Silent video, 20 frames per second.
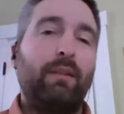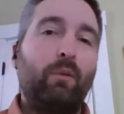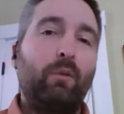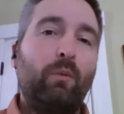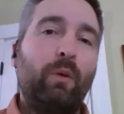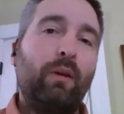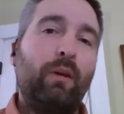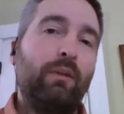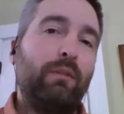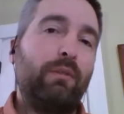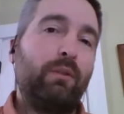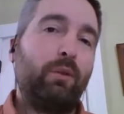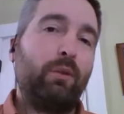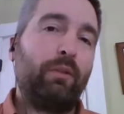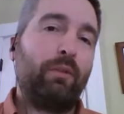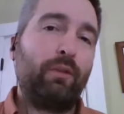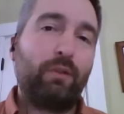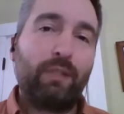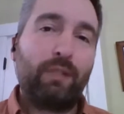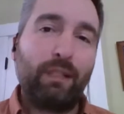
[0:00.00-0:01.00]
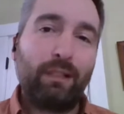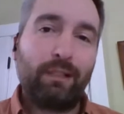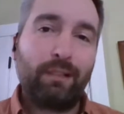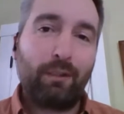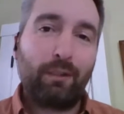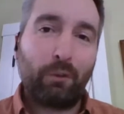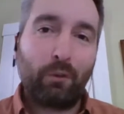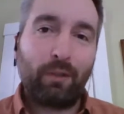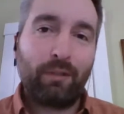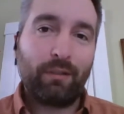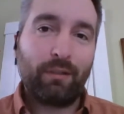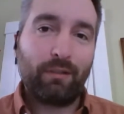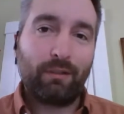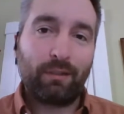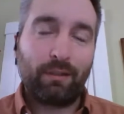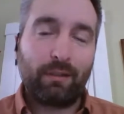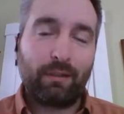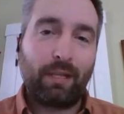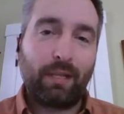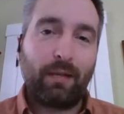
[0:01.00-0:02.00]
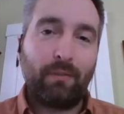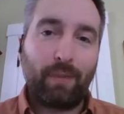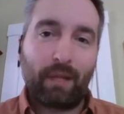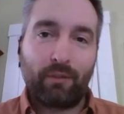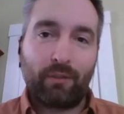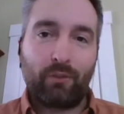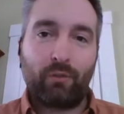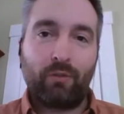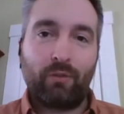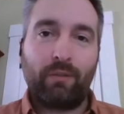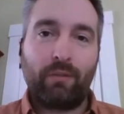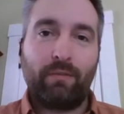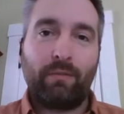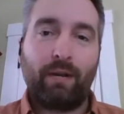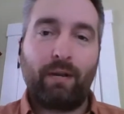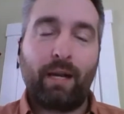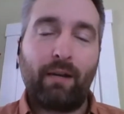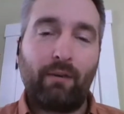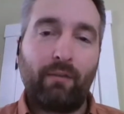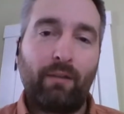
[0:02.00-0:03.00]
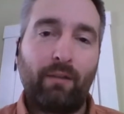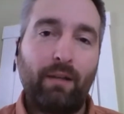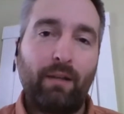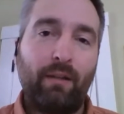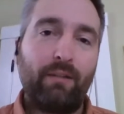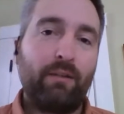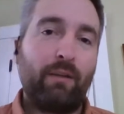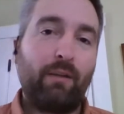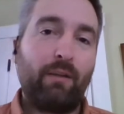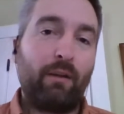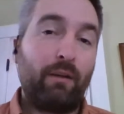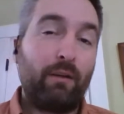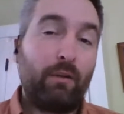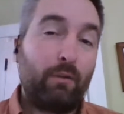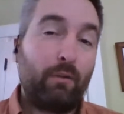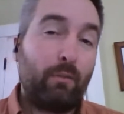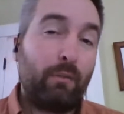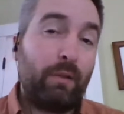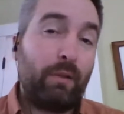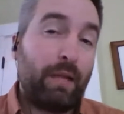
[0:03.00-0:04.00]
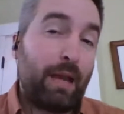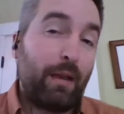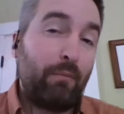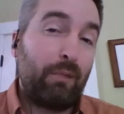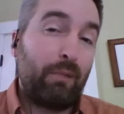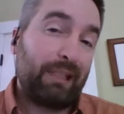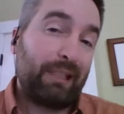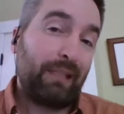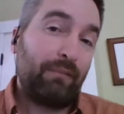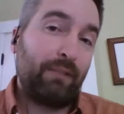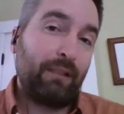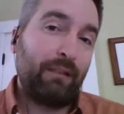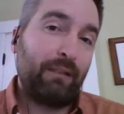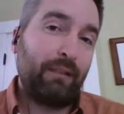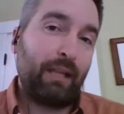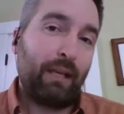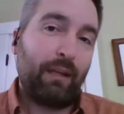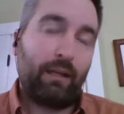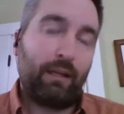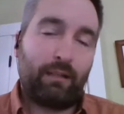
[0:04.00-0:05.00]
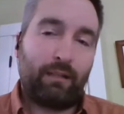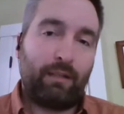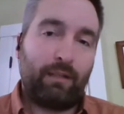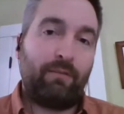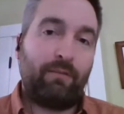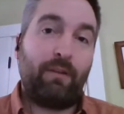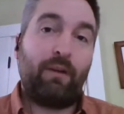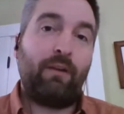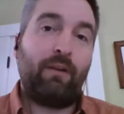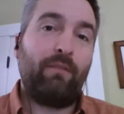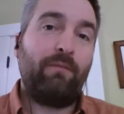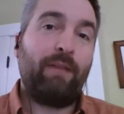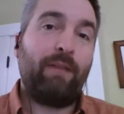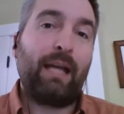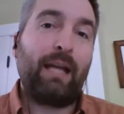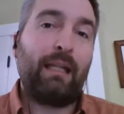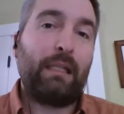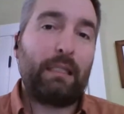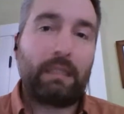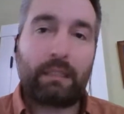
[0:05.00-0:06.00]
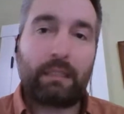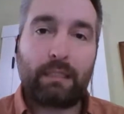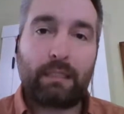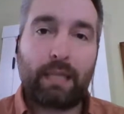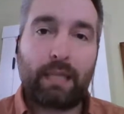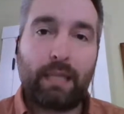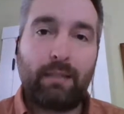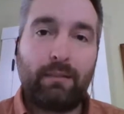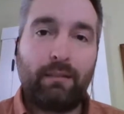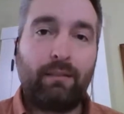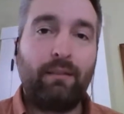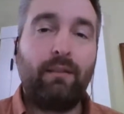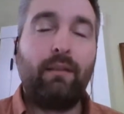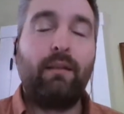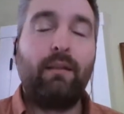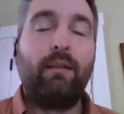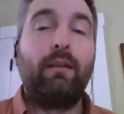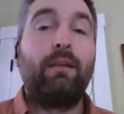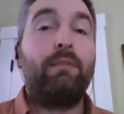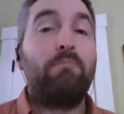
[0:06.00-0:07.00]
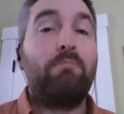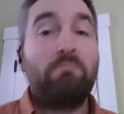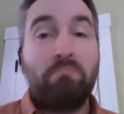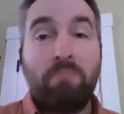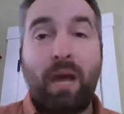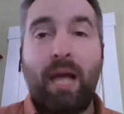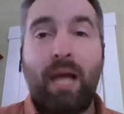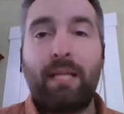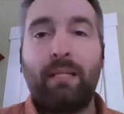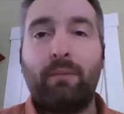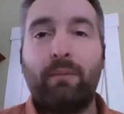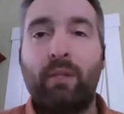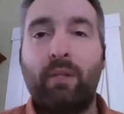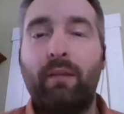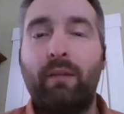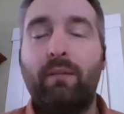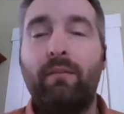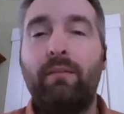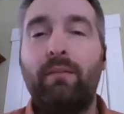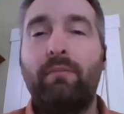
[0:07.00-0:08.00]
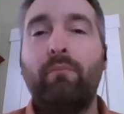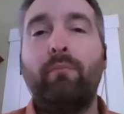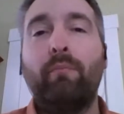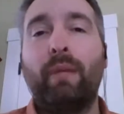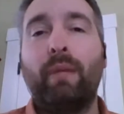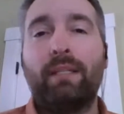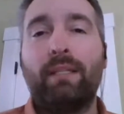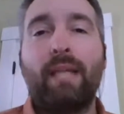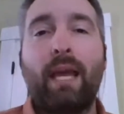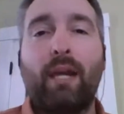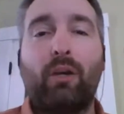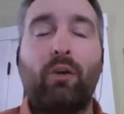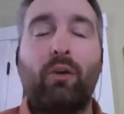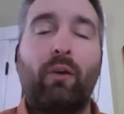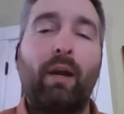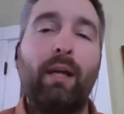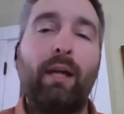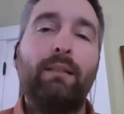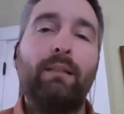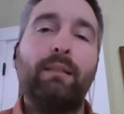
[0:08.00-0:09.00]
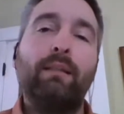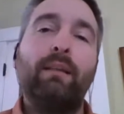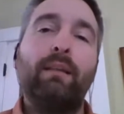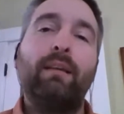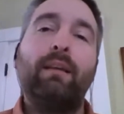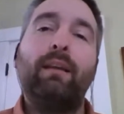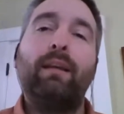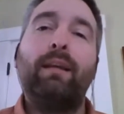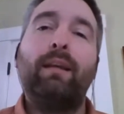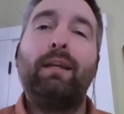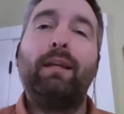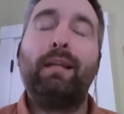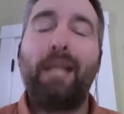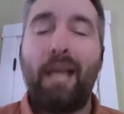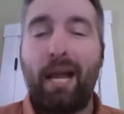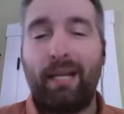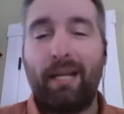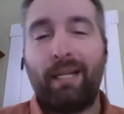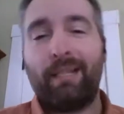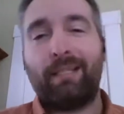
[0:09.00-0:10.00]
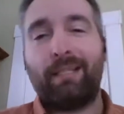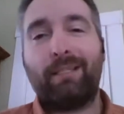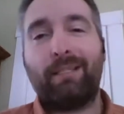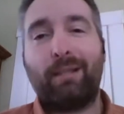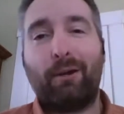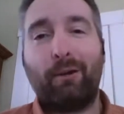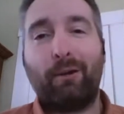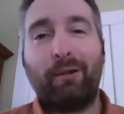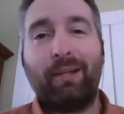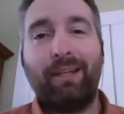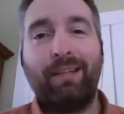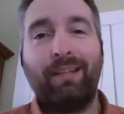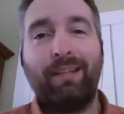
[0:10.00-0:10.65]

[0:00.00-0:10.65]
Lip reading: Well, so if you see these increases in the state of Massachusetts for aggravated assault, are you now believing that it's a very violent state? Possibly, but is that correct? Not necessarily.